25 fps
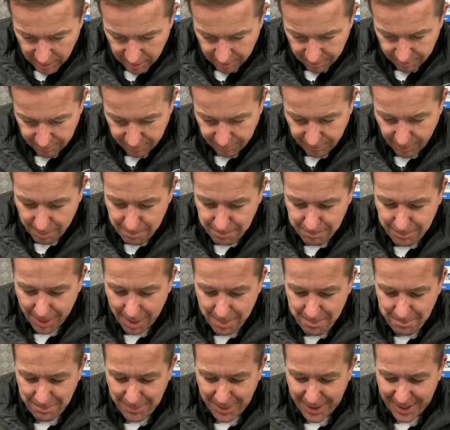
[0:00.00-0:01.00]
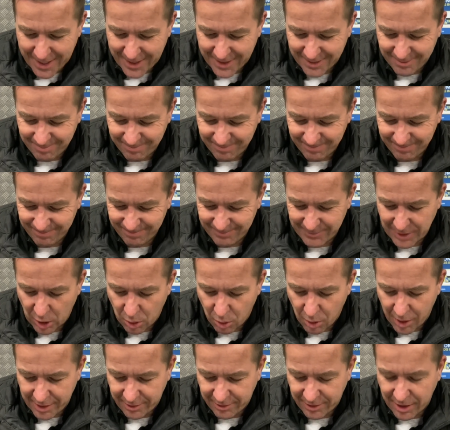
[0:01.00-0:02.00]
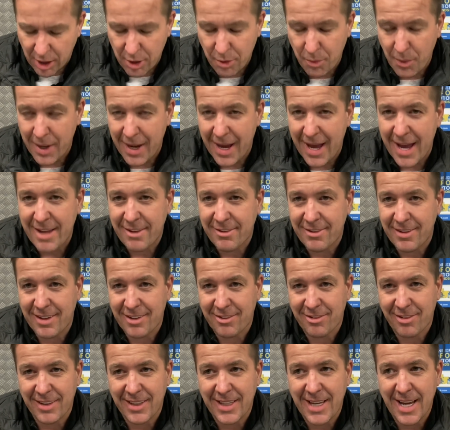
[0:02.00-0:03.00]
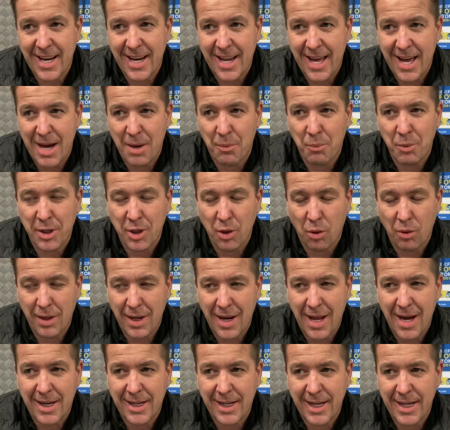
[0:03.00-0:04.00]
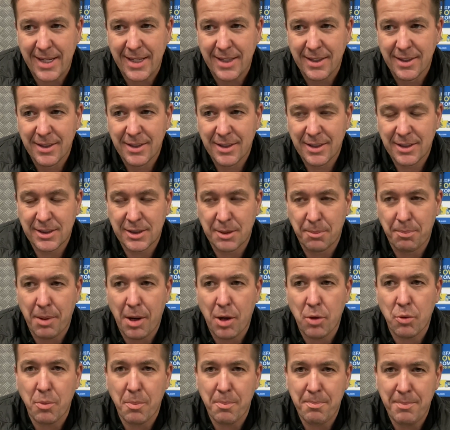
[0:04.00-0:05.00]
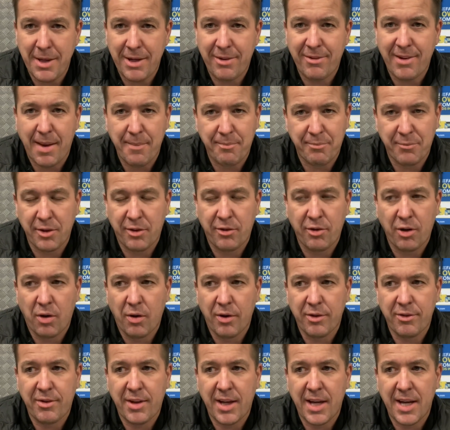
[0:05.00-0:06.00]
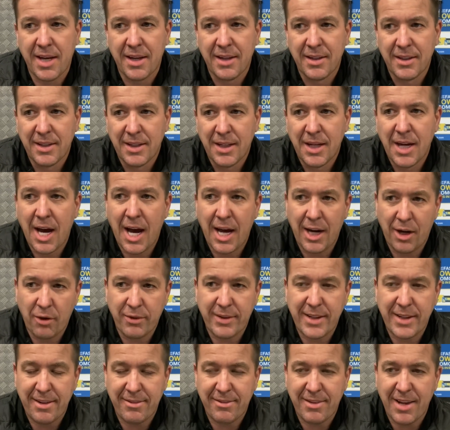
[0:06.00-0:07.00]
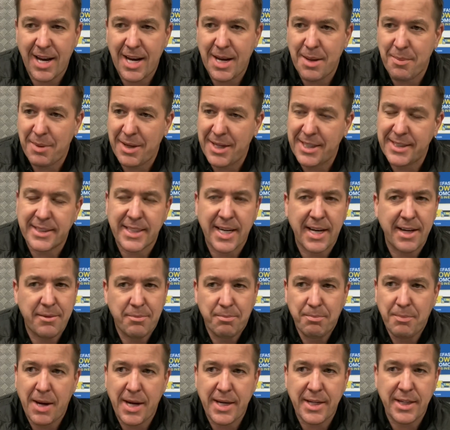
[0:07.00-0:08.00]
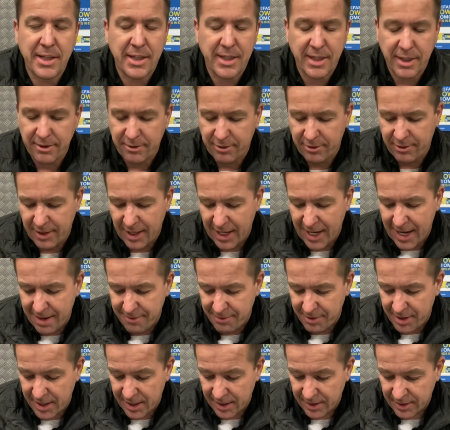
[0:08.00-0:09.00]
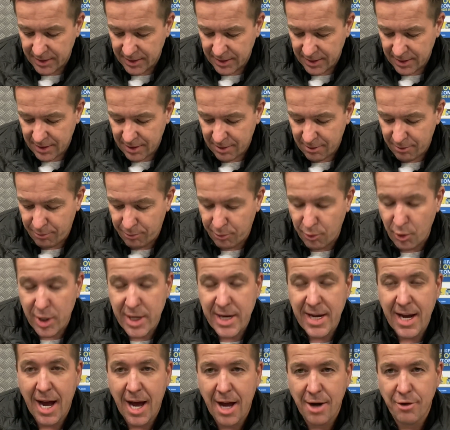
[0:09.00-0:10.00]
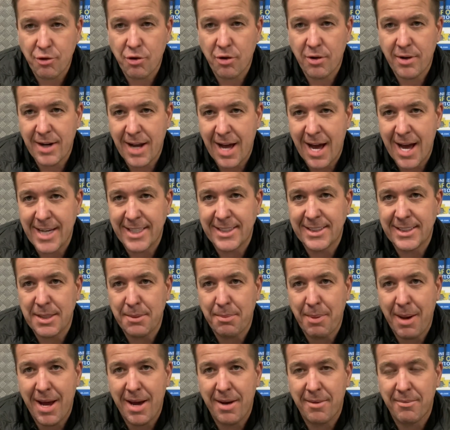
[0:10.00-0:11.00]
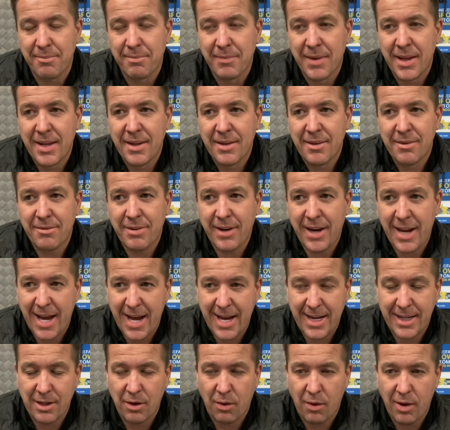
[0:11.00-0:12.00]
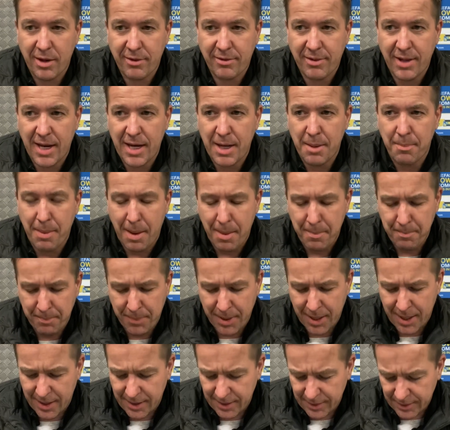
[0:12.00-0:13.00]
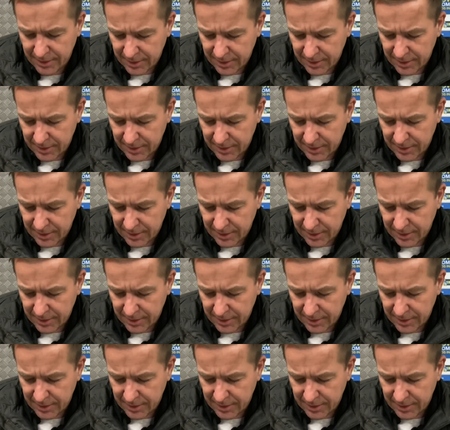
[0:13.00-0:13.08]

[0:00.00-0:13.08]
Front bumper, I had to go to Essex and get that, and we got lucky because a bloke misadvertised it, and I tell him, and he said, mate, you can still have it. £380 for the headlights and the bumper.